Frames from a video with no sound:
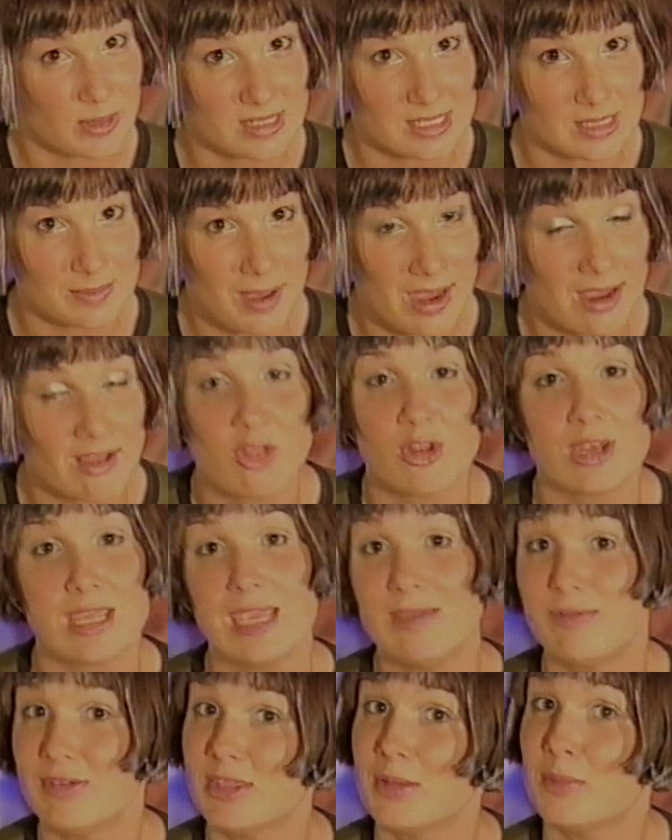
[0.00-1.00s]
smile on
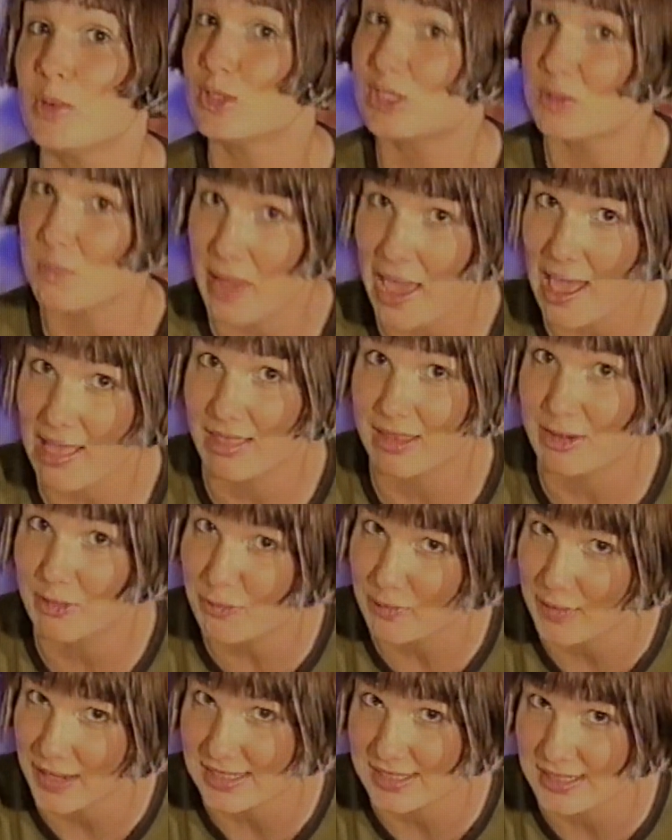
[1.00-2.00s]
even the most pallid of
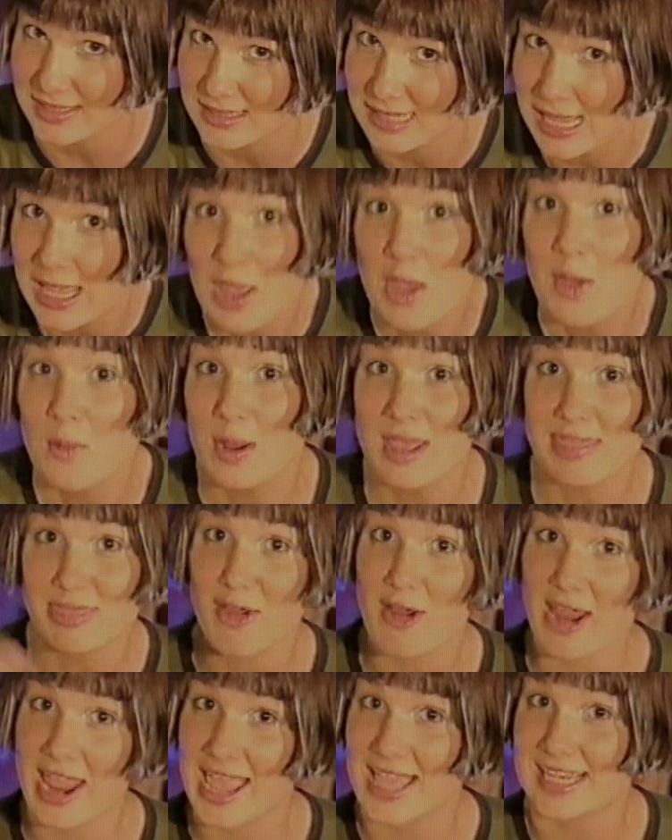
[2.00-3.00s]
faces. With
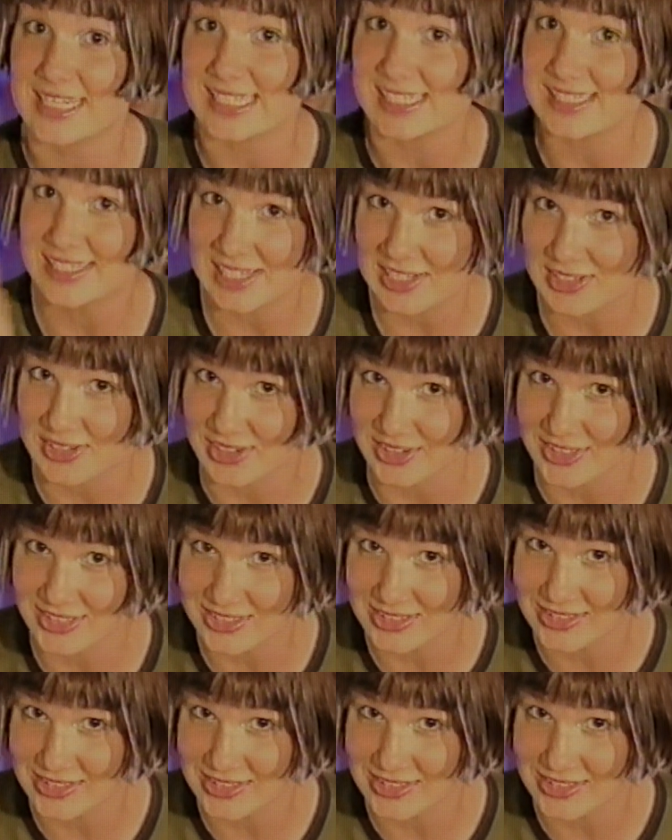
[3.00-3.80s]
our handy scissors